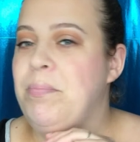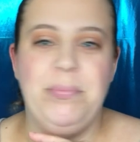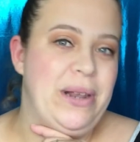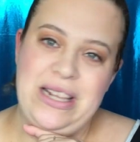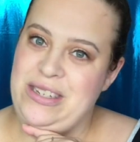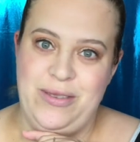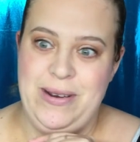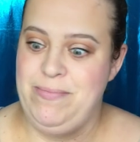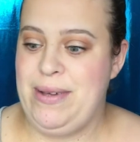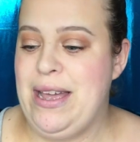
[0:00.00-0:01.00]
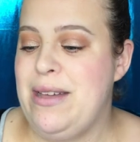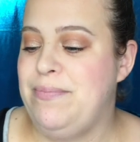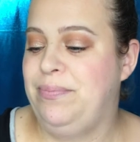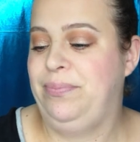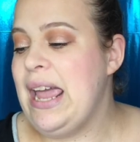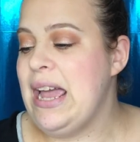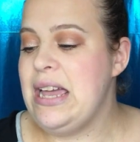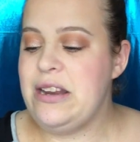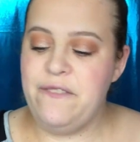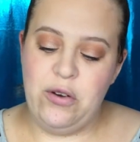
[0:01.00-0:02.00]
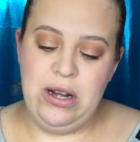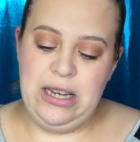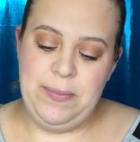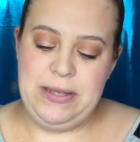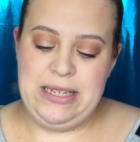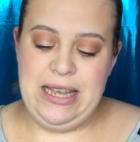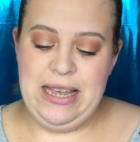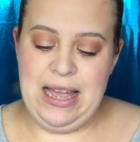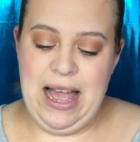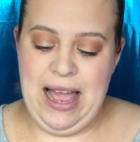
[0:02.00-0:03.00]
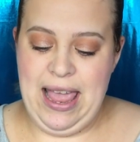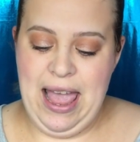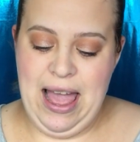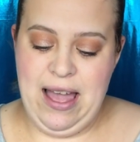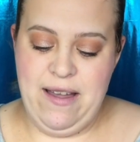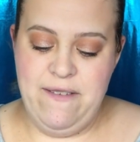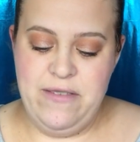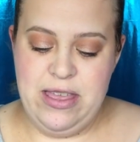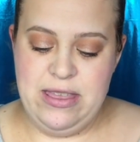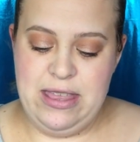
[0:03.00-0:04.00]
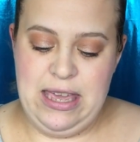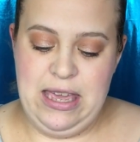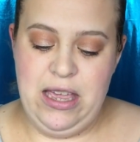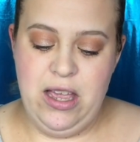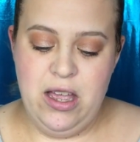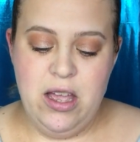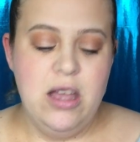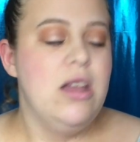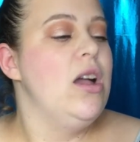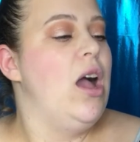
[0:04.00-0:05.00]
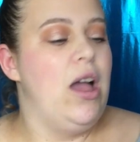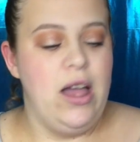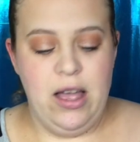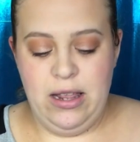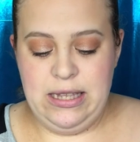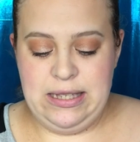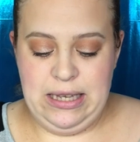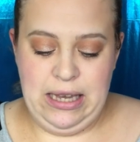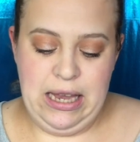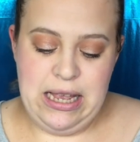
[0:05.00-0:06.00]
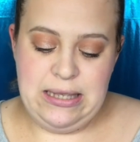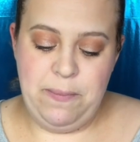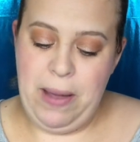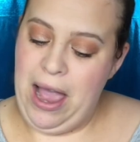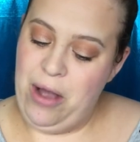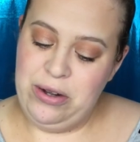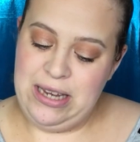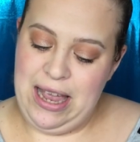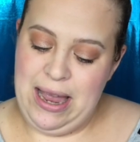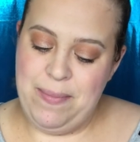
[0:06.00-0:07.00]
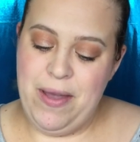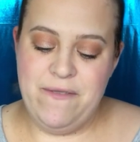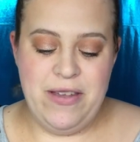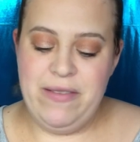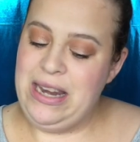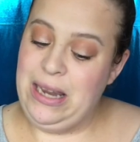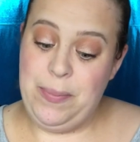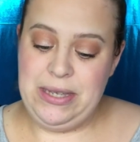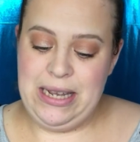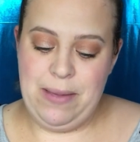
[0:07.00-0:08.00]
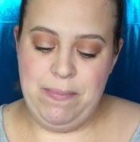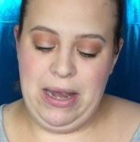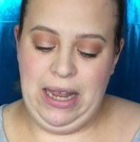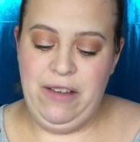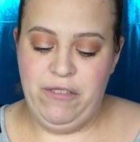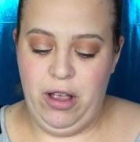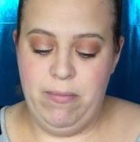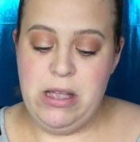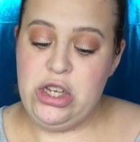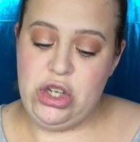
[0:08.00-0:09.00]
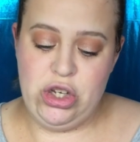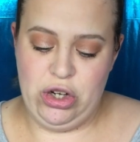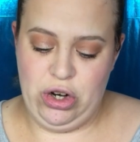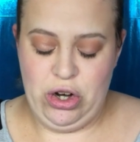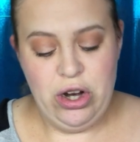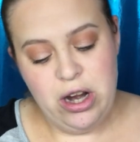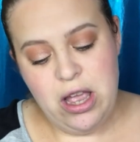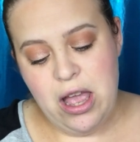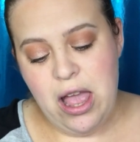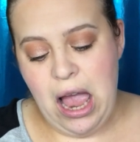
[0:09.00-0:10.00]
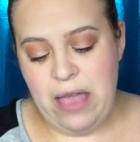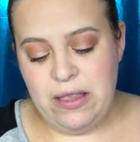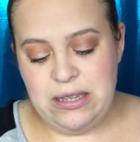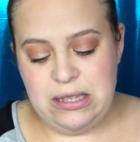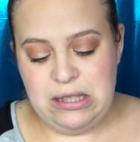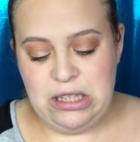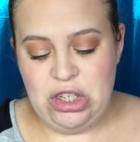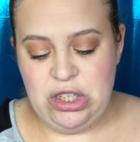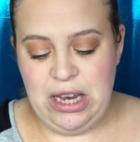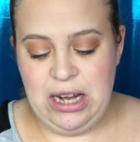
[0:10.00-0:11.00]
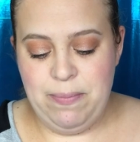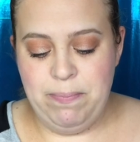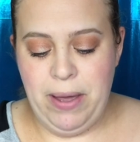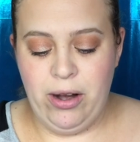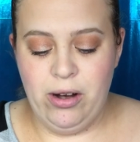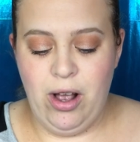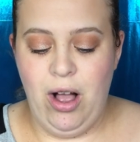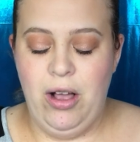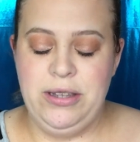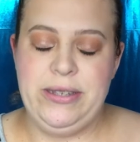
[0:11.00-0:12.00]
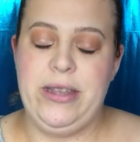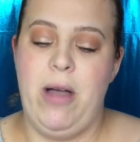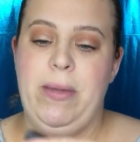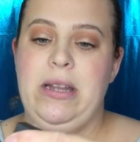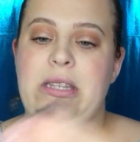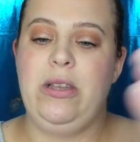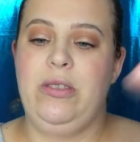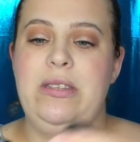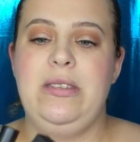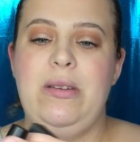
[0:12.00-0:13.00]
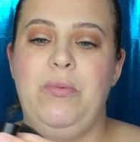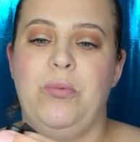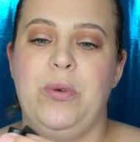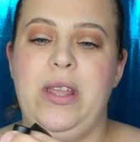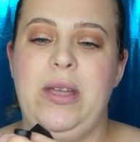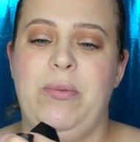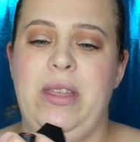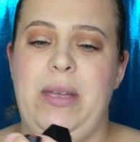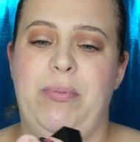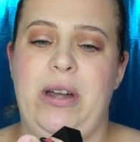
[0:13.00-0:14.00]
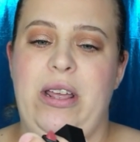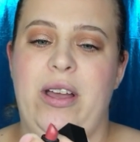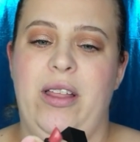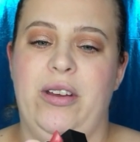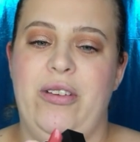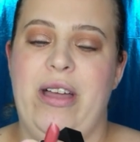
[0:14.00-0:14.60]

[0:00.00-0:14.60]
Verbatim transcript: but I still wouldn't buy it. And for lipstick, I have the, uh, let's see, it's a Pout Time Vivid Lipstick Mini from Sugar. And this is in the shade Better Call Salmon. So this is a really, really pretty color, you